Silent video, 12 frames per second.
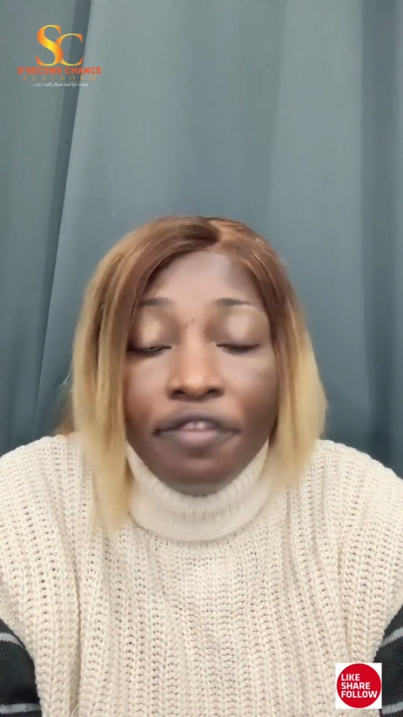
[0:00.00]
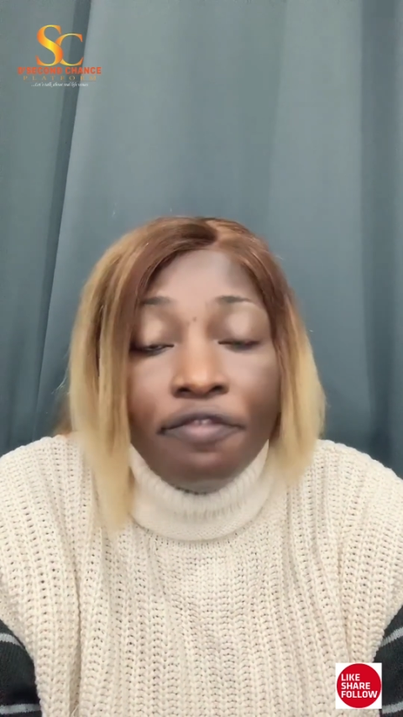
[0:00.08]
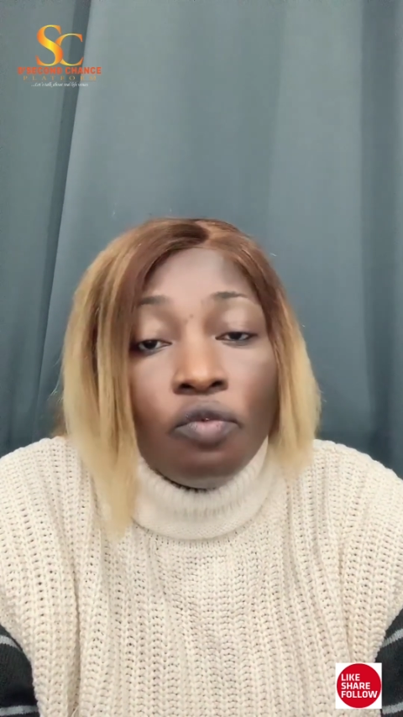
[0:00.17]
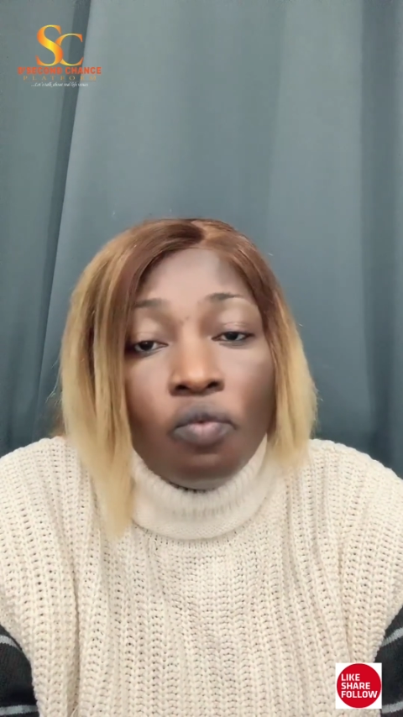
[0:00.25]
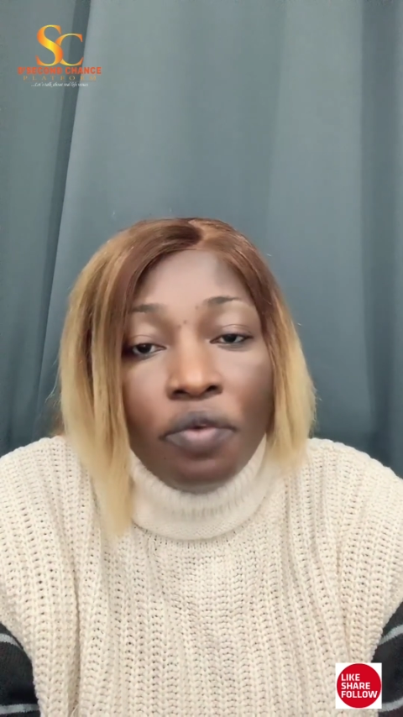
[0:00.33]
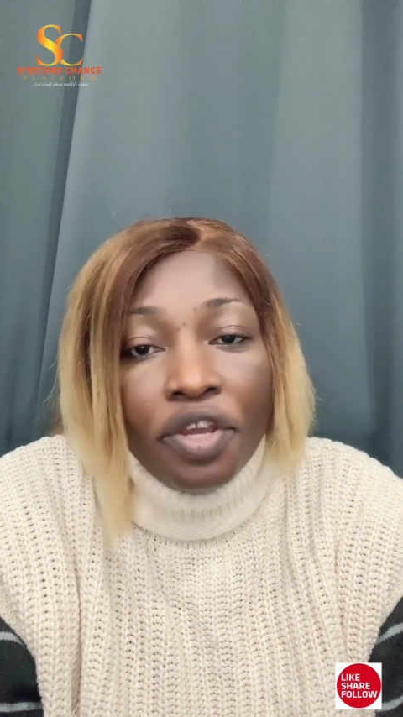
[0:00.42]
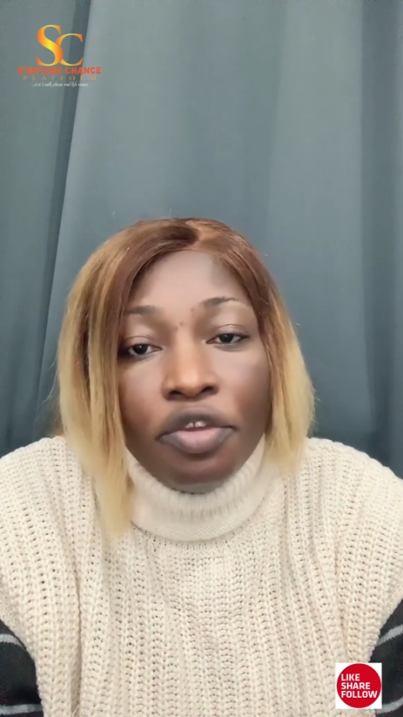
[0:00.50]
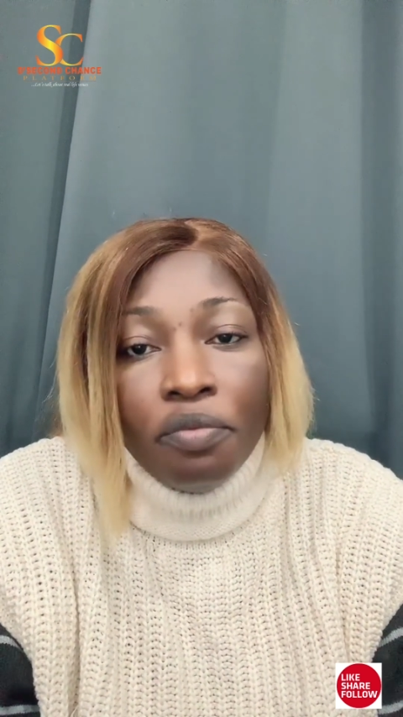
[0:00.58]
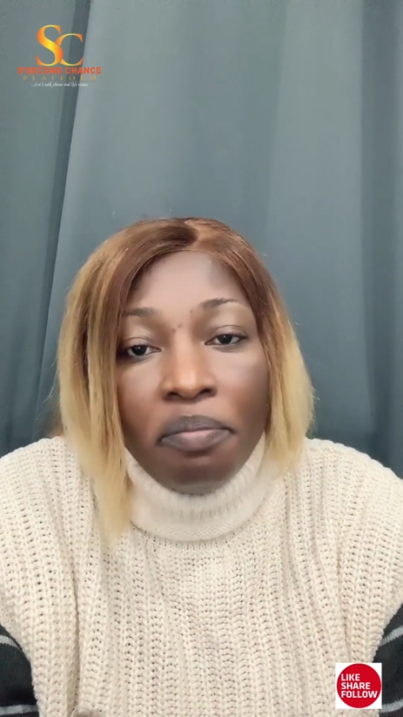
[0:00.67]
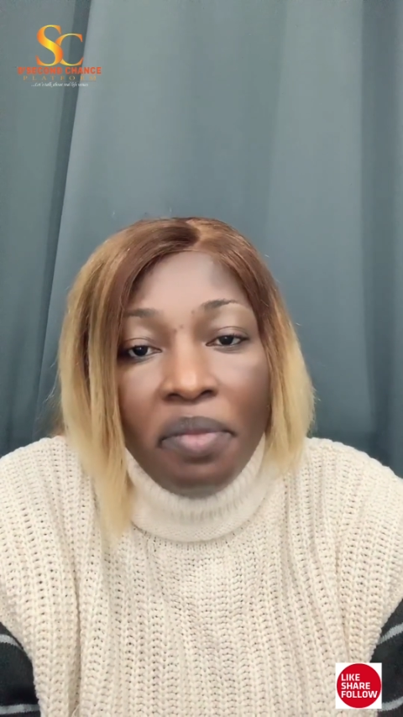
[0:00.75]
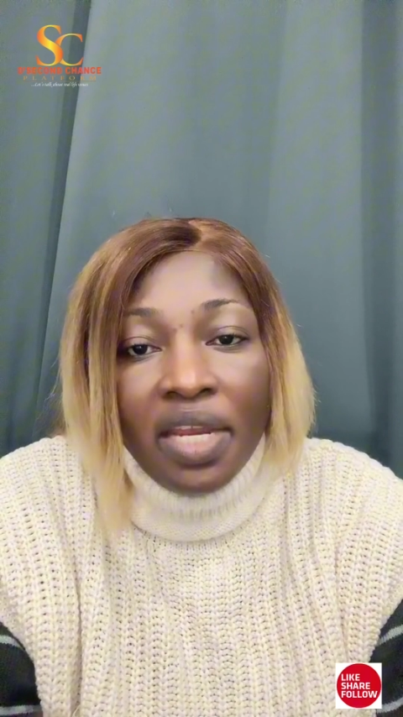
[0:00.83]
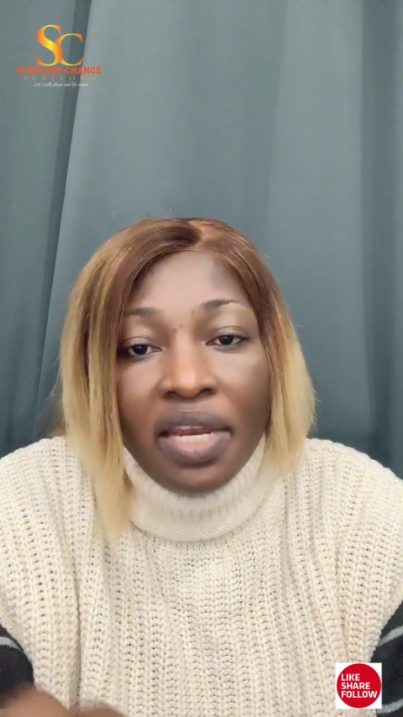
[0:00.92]
even when
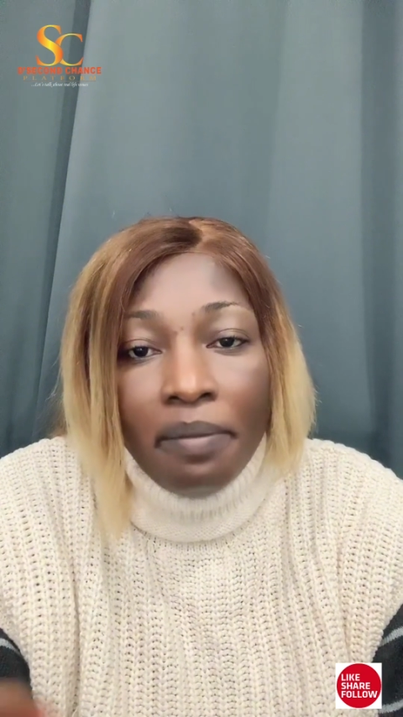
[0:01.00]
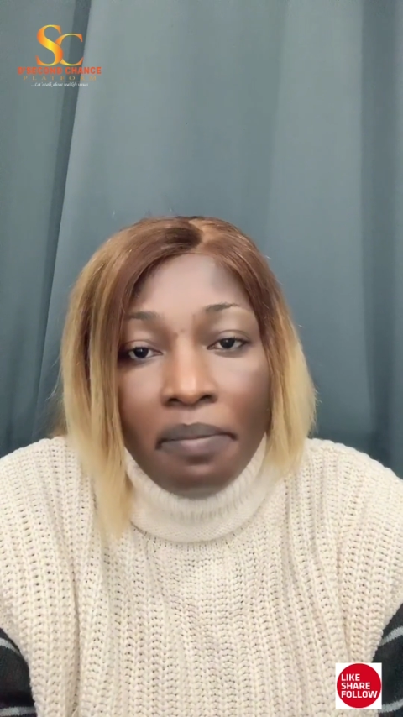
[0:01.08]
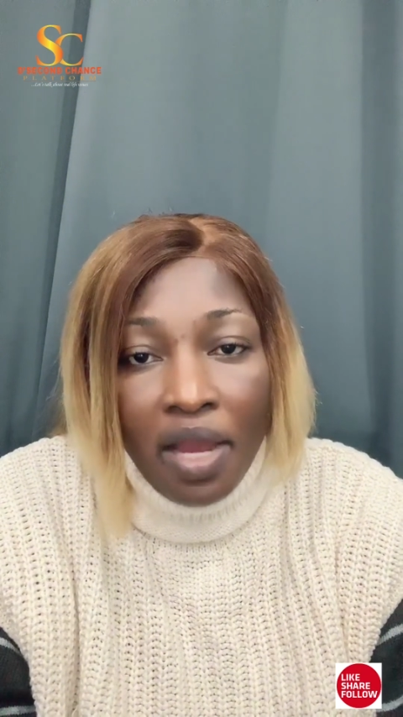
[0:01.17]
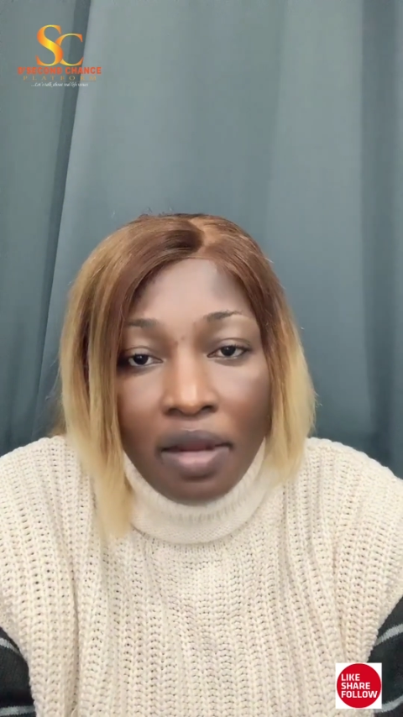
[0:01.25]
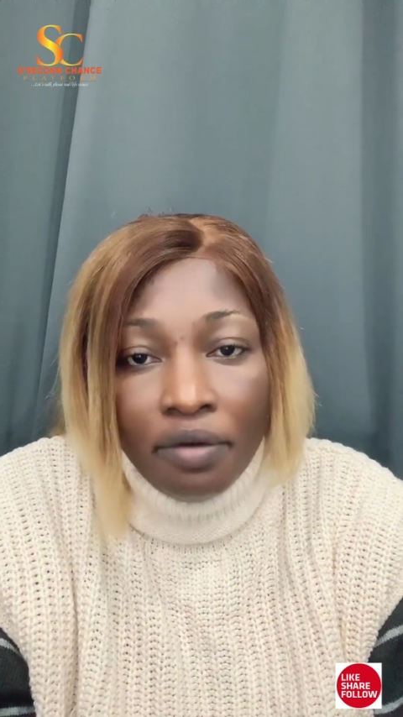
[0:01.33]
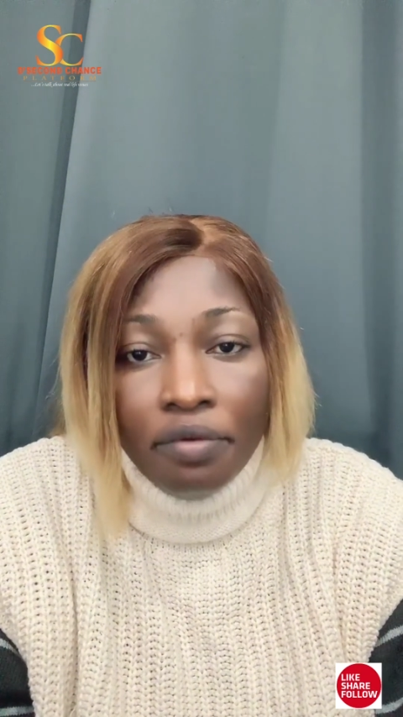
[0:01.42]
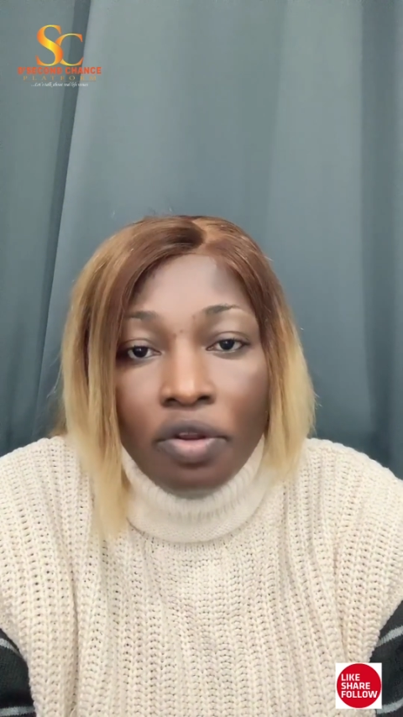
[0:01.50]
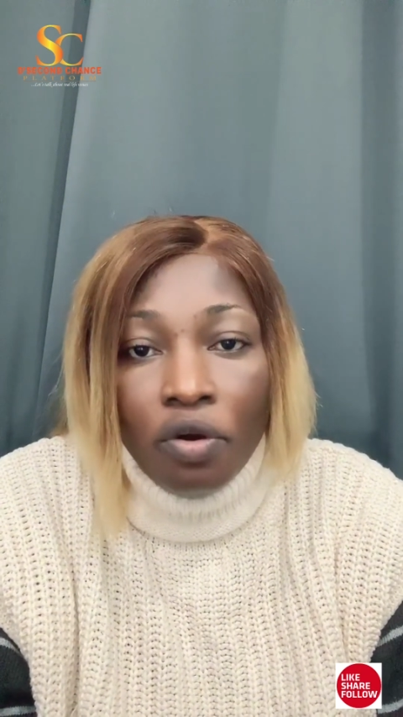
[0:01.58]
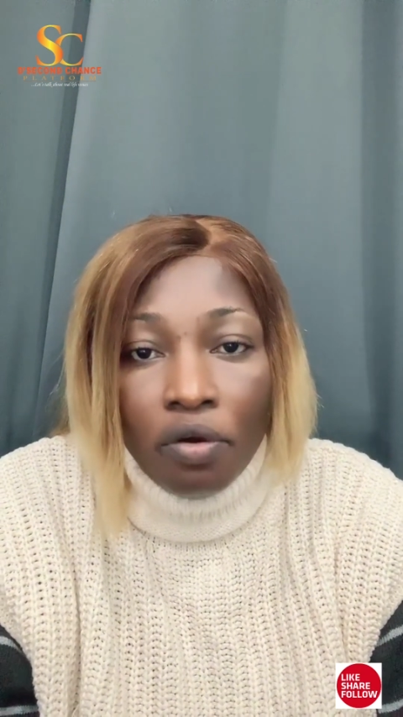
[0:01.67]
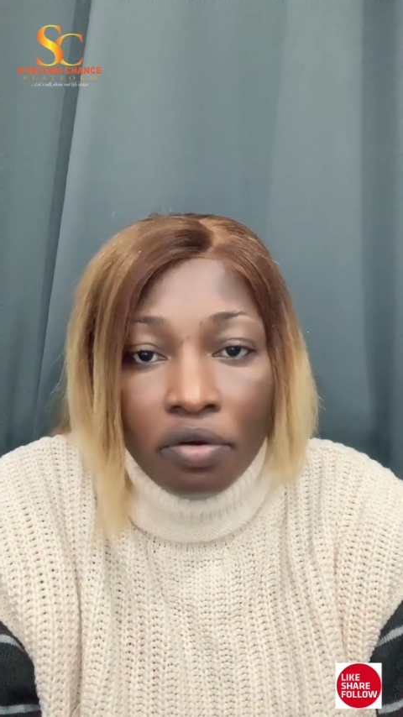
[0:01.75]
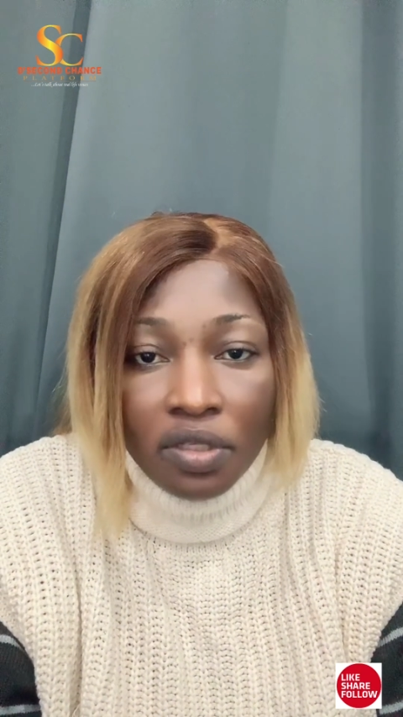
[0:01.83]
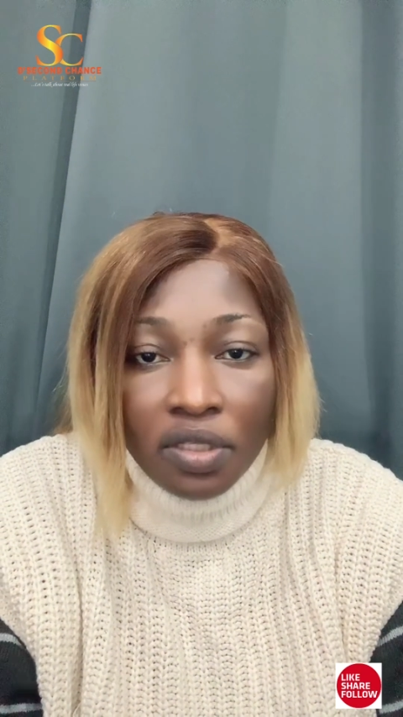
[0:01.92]
you make them angry,
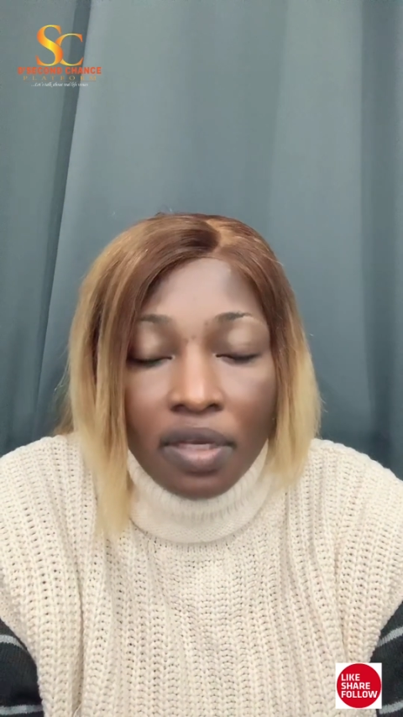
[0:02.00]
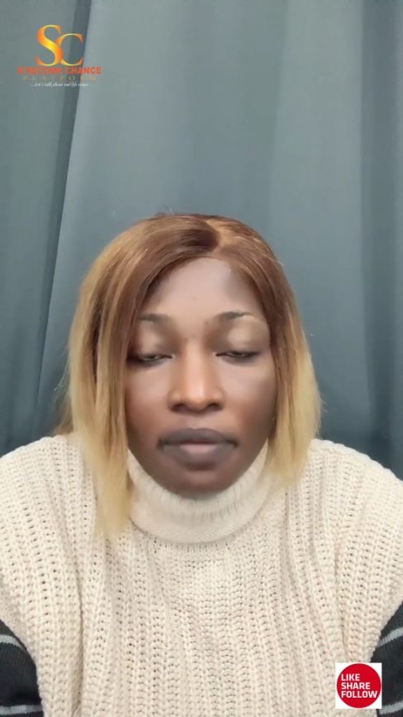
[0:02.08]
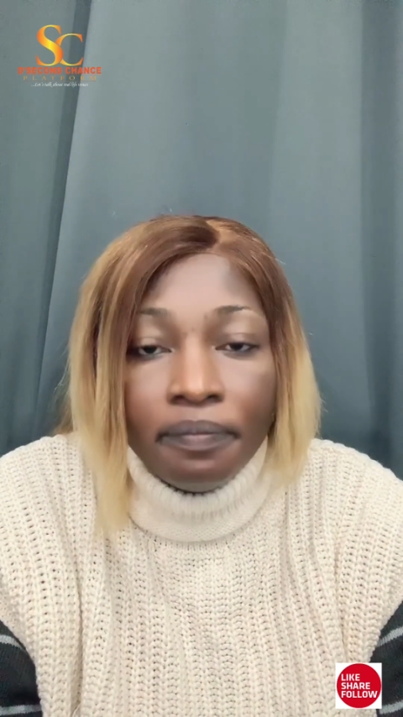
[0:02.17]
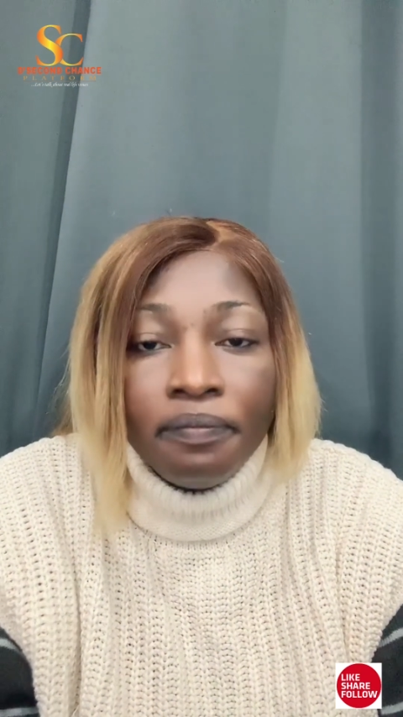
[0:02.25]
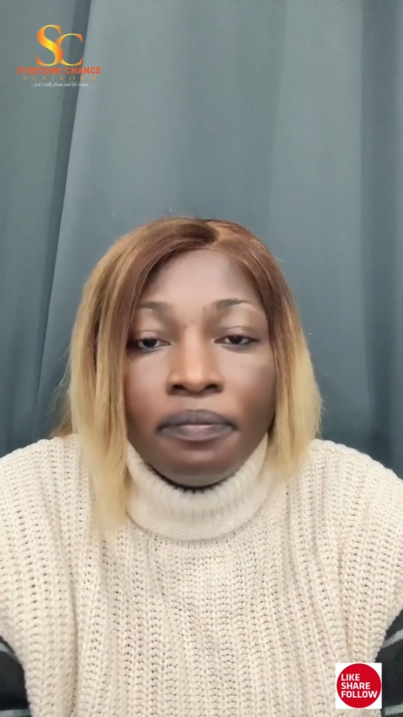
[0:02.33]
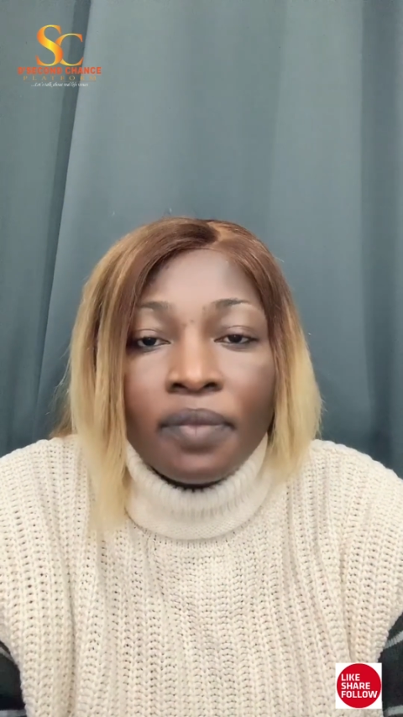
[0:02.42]
hurts them,